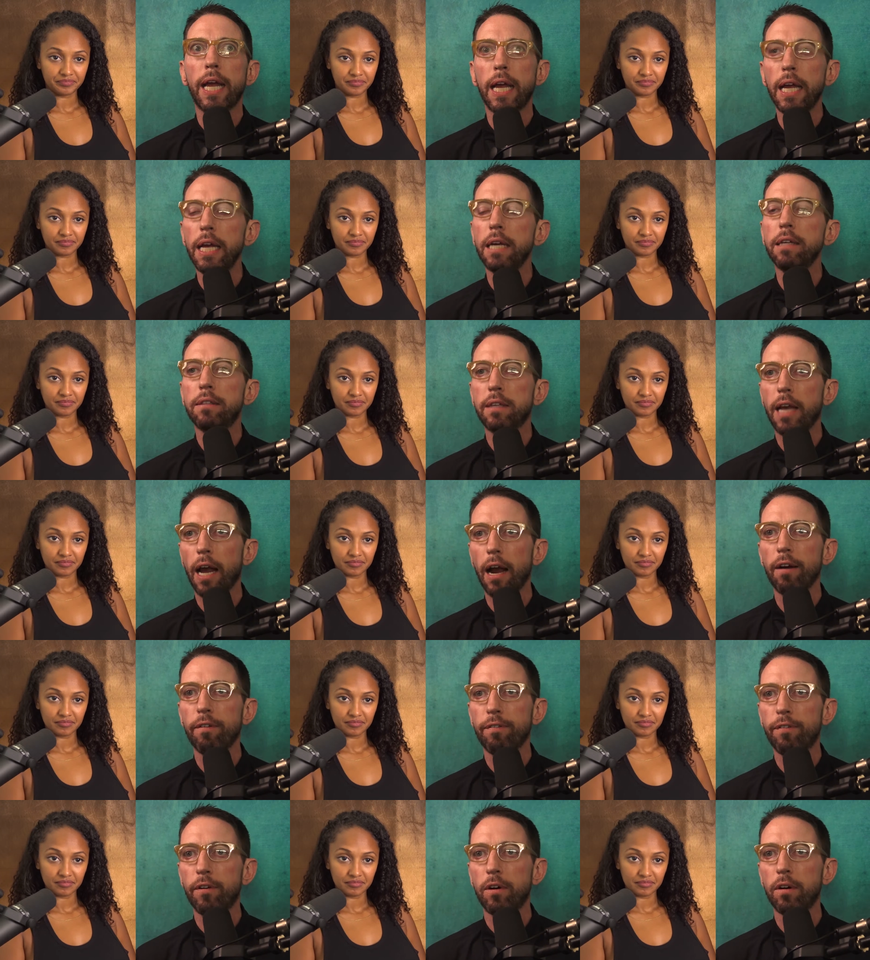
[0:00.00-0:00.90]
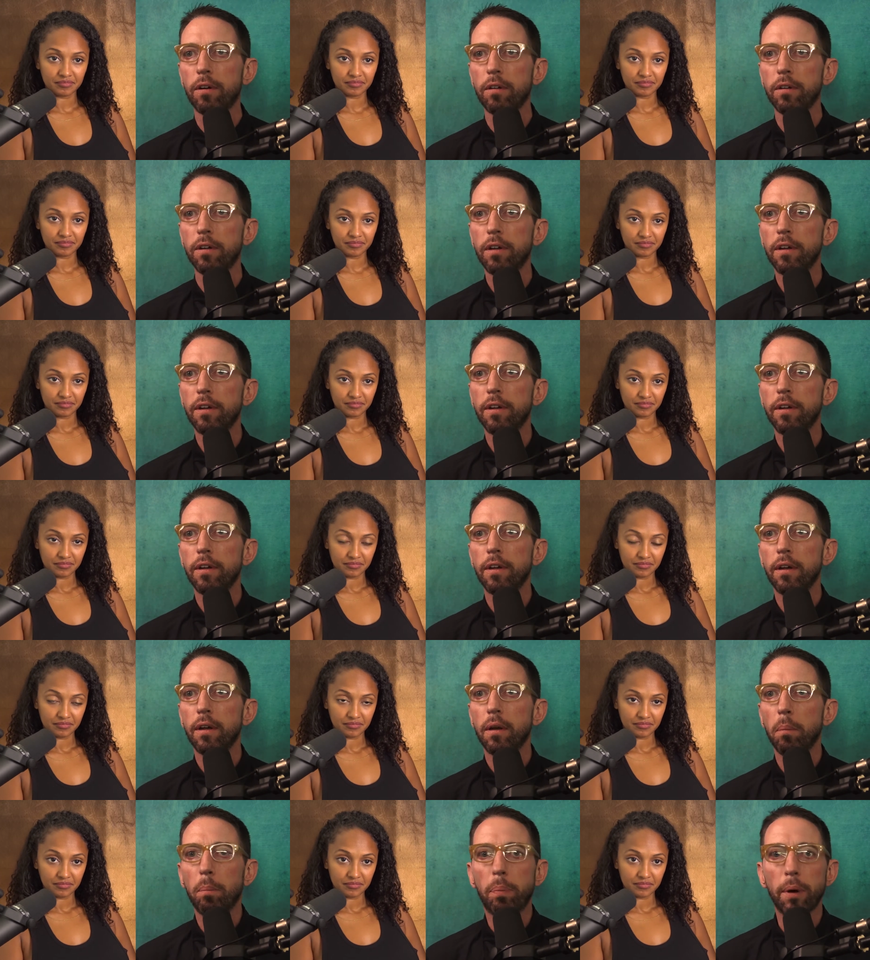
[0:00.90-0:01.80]
Speaker 1: he's careful,
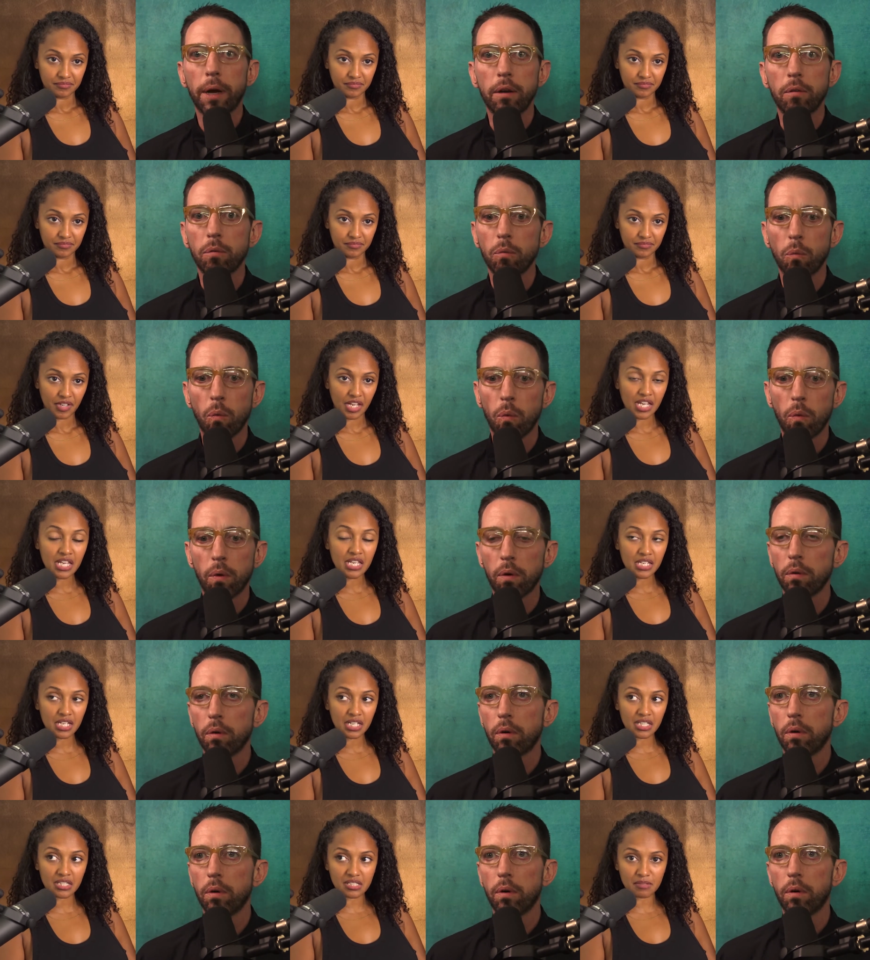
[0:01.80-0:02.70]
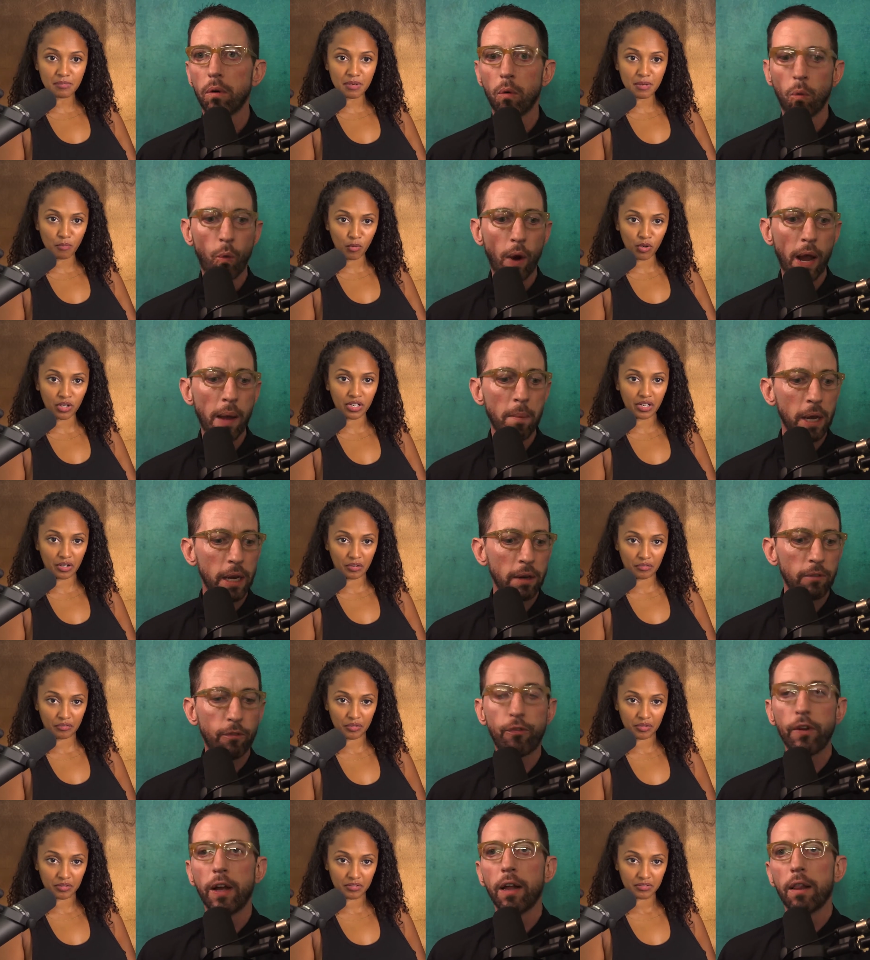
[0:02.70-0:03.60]
but he needs to be women more
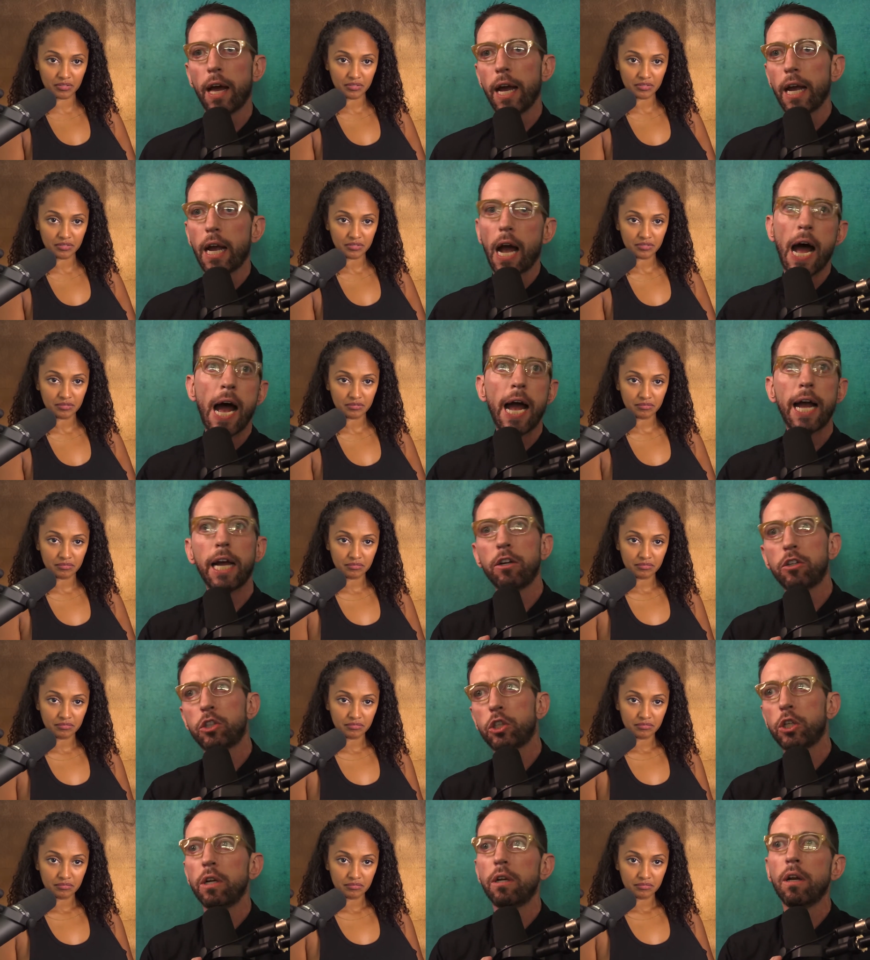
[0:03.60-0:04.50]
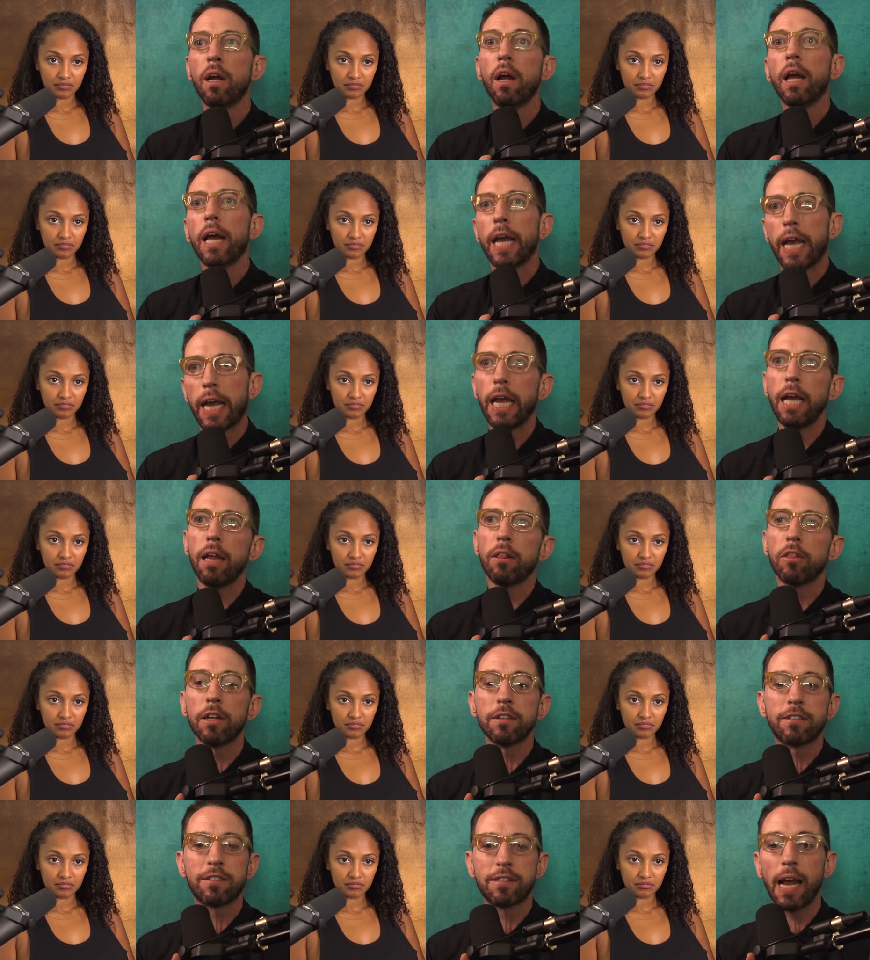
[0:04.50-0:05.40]
careful. feel like I should. He
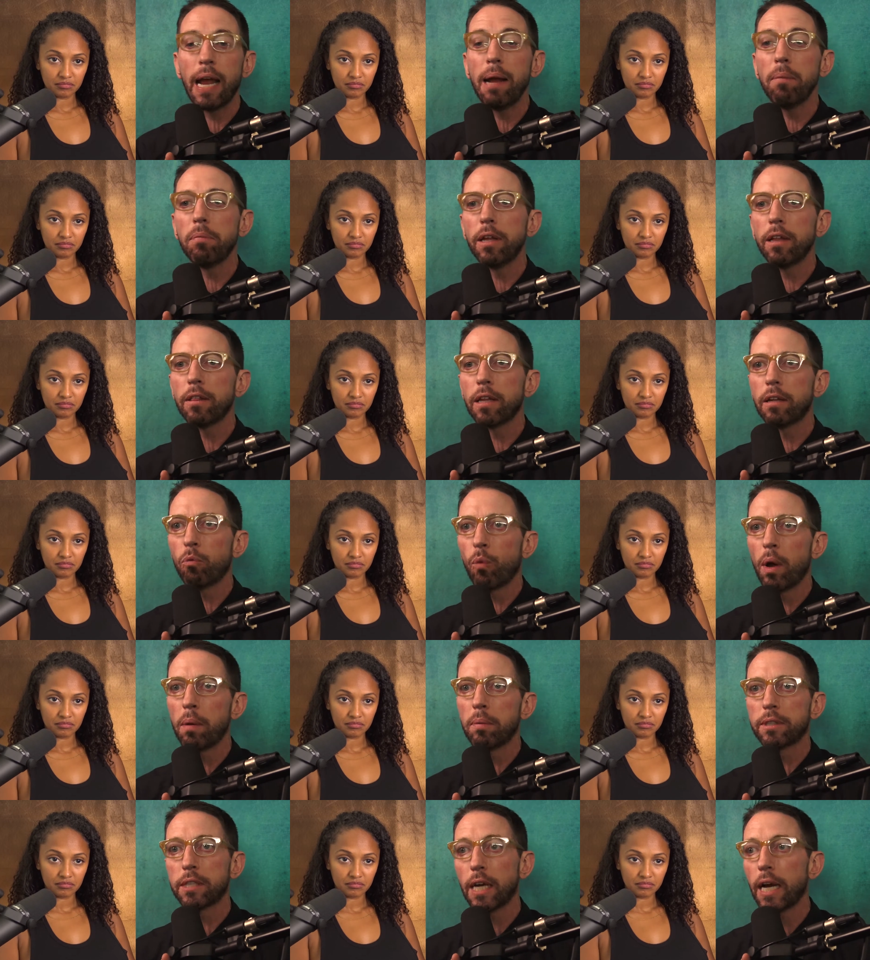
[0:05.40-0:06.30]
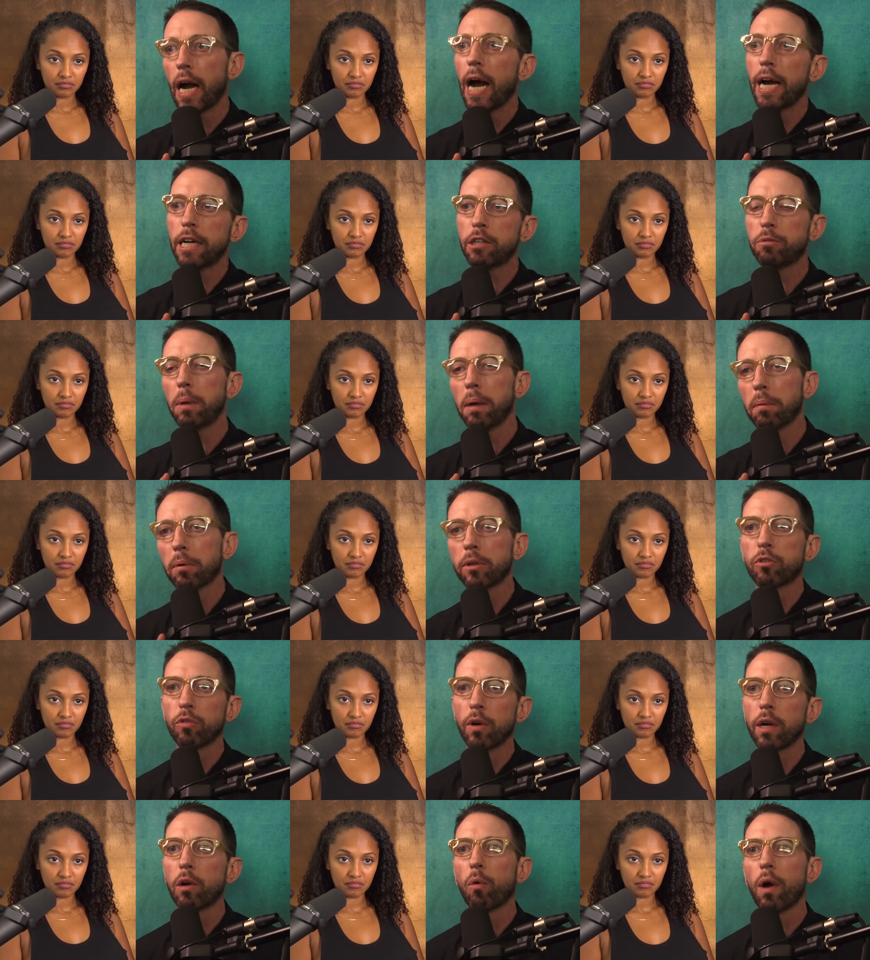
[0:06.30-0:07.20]
the same thing that women say I should be able to
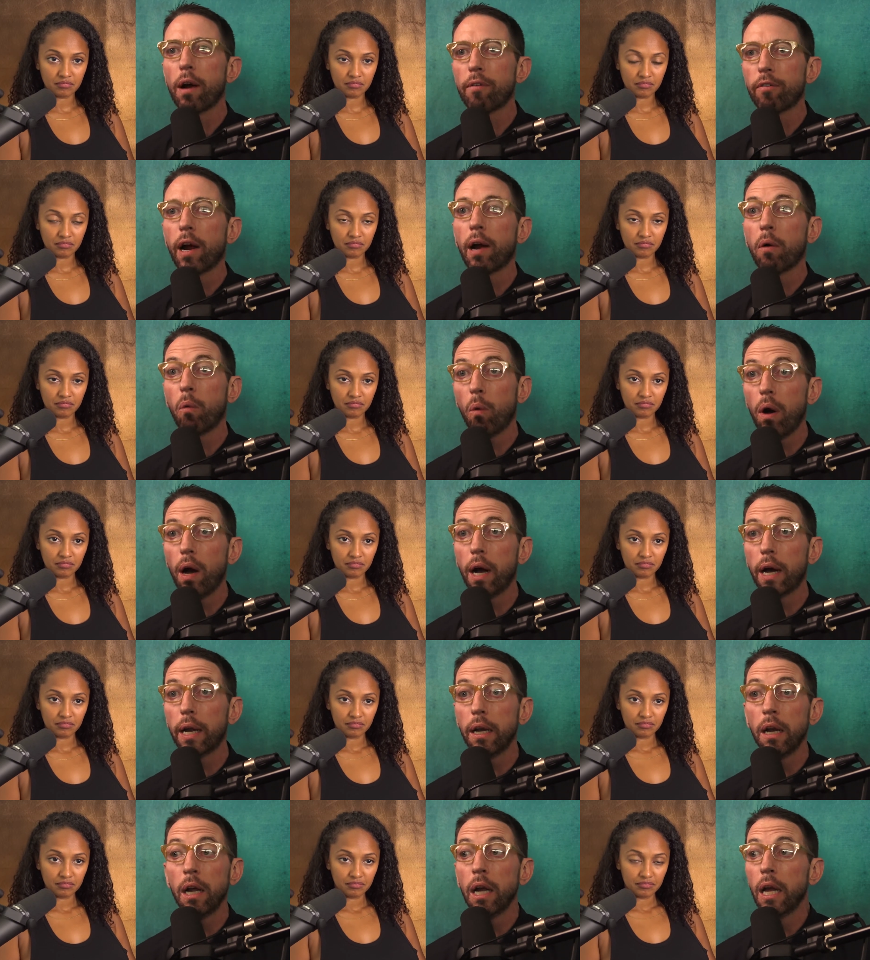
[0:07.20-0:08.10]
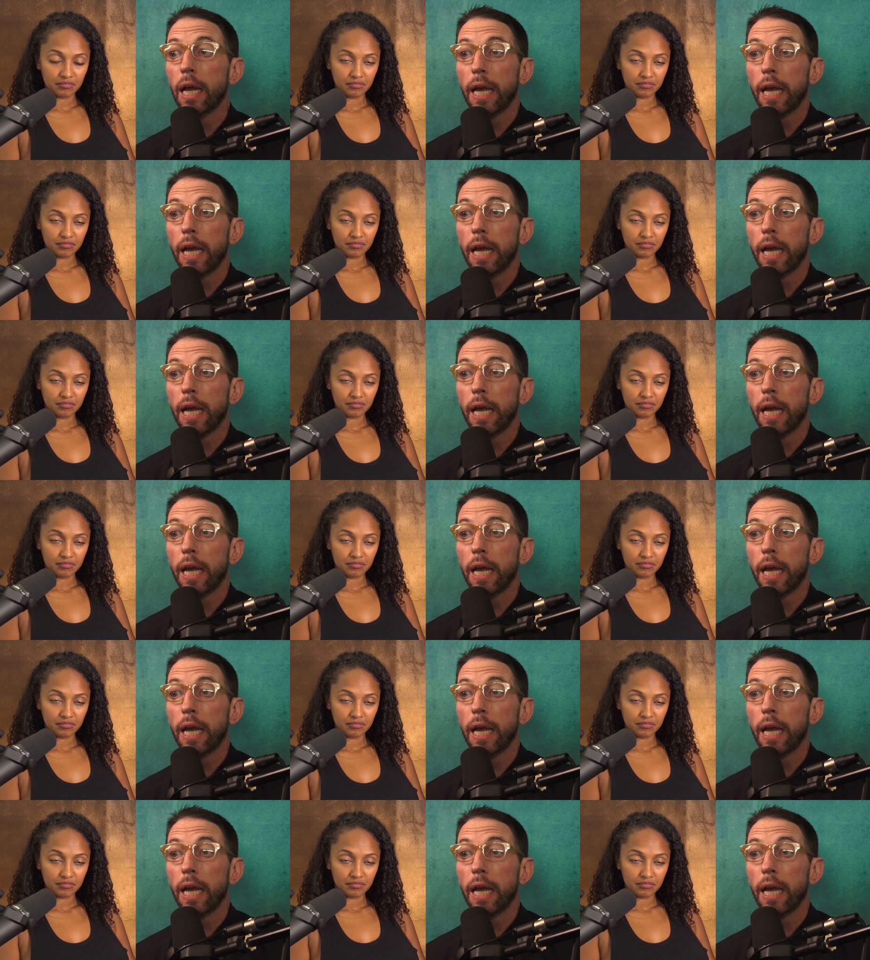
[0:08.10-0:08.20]
drink wherever I want.